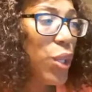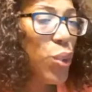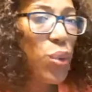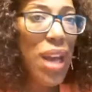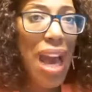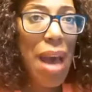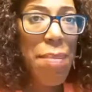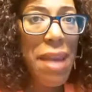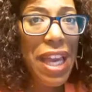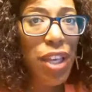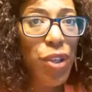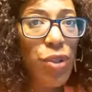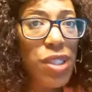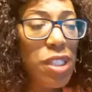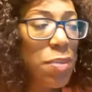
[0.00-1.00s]
and who God
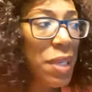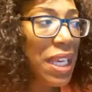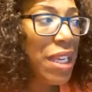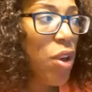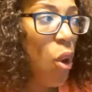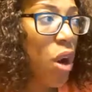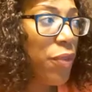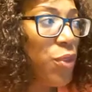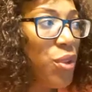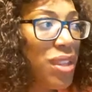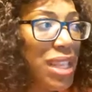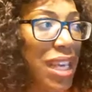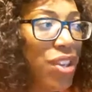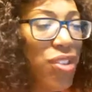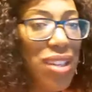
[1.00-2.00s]
made you to be, or if you
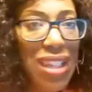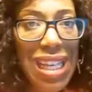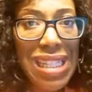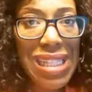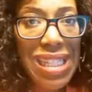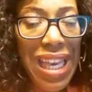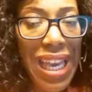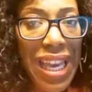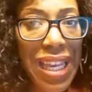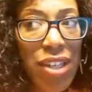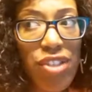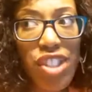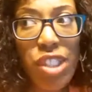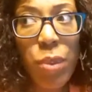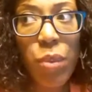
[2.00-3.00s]
think you're less than,
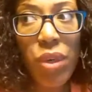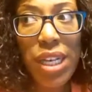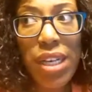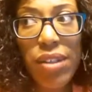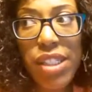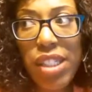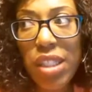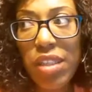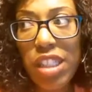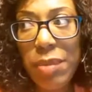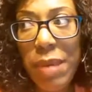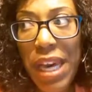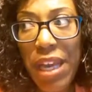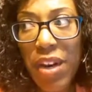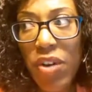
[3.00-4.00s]
or someone else looks
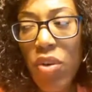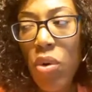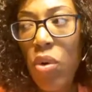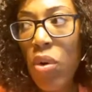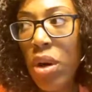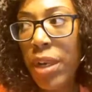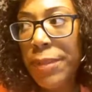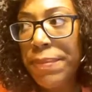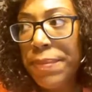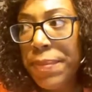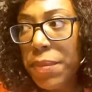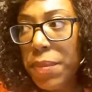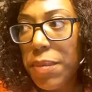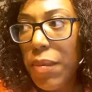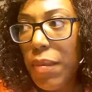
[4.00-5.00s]
better or
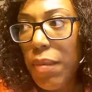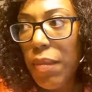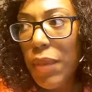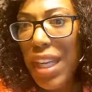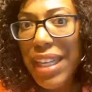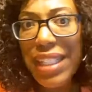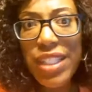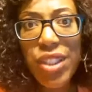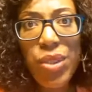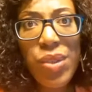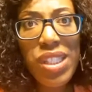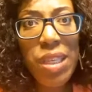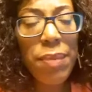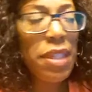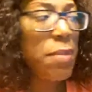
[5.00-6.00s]
can do
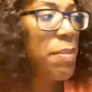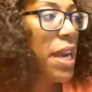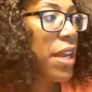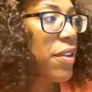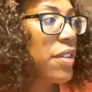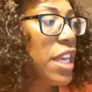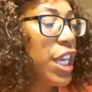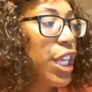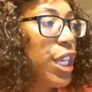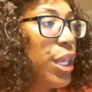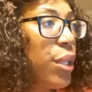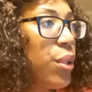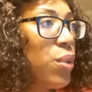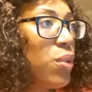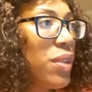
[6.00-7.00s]
something better than
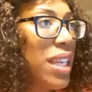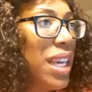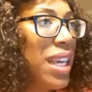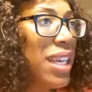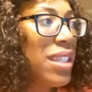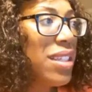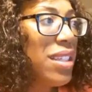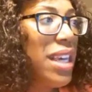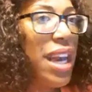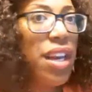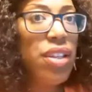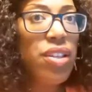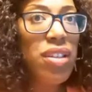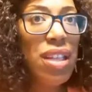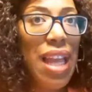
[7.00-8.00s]
you, then yeah,
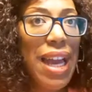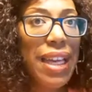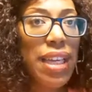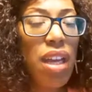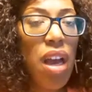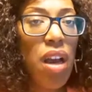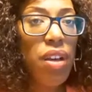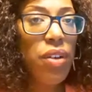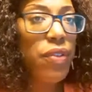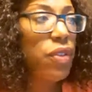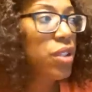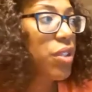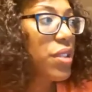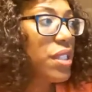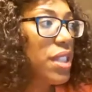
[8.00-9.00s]
you're lacking honor
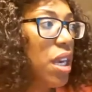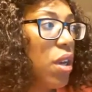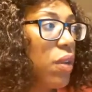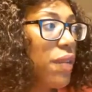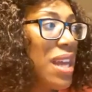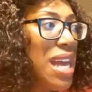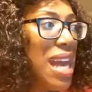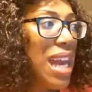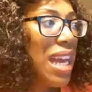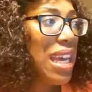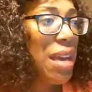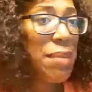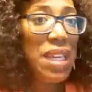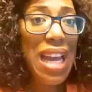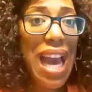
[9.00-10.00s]
for yourself. And
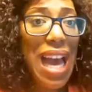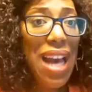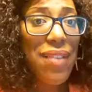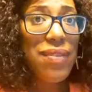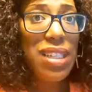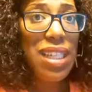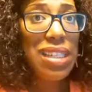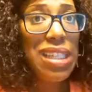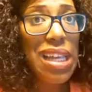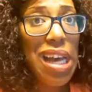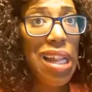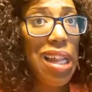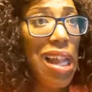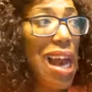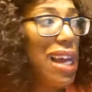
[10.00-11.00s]
I mean, I have done it
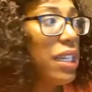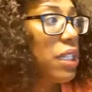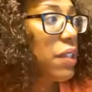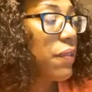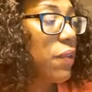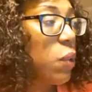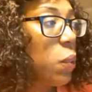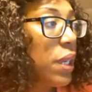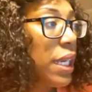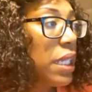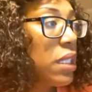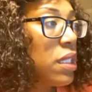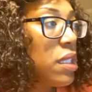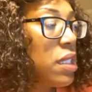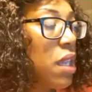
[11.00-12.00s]
a lot of different
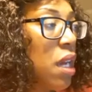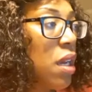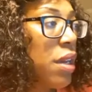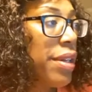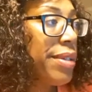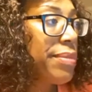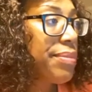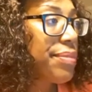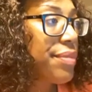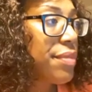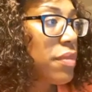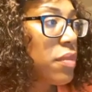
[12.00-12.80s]
ways. Trying